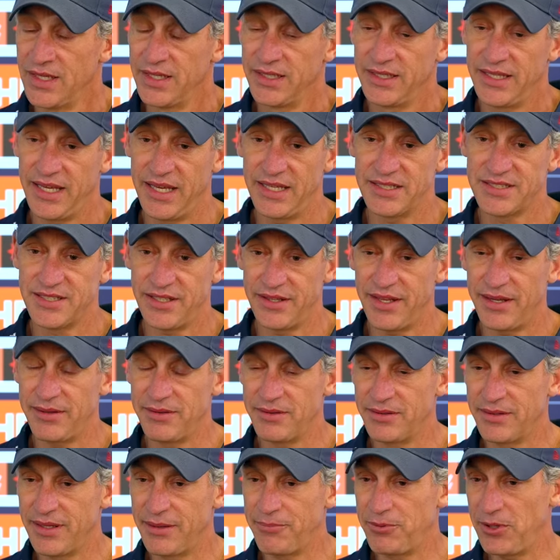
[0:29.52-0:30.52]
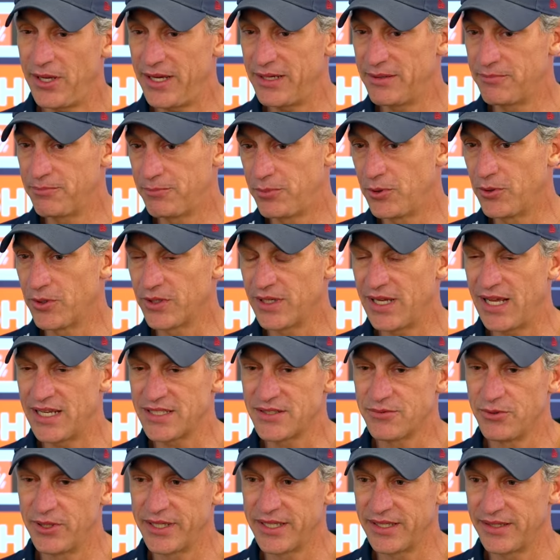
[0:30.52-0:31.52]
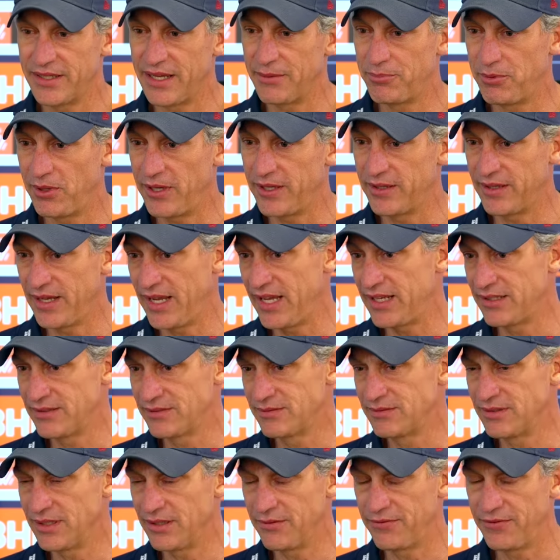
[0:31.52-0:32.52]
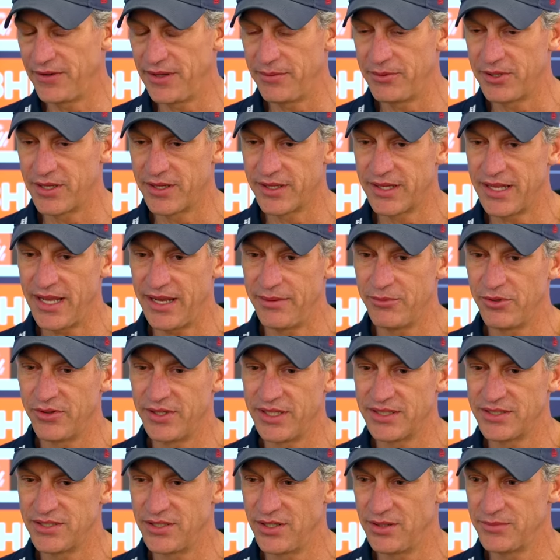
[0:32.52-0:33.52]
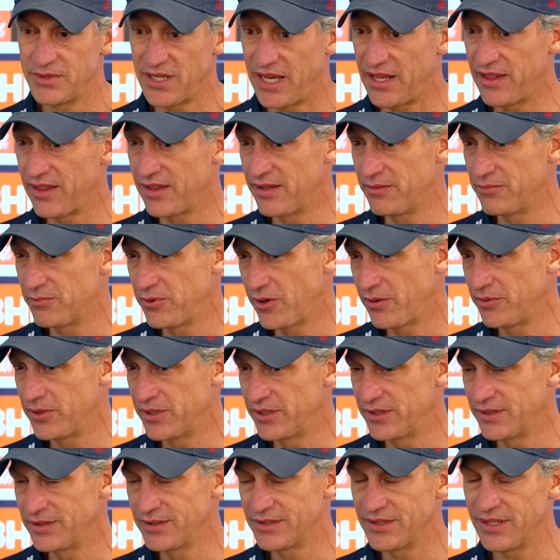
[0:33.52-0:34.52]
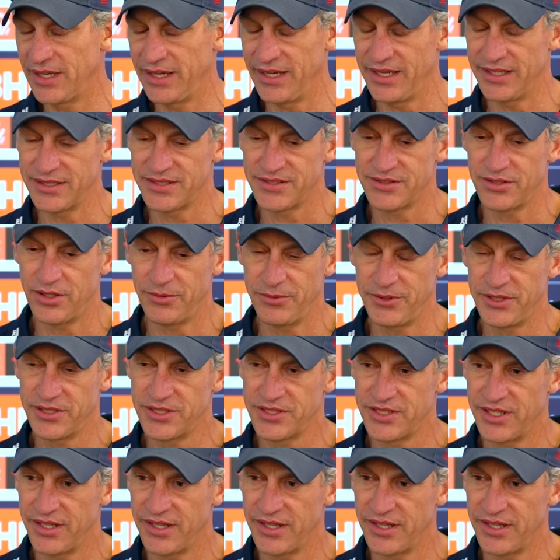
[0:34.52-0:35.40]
Yeah, so they played Port last week and they had a fair bit of the game on their terms other than probably stoppage.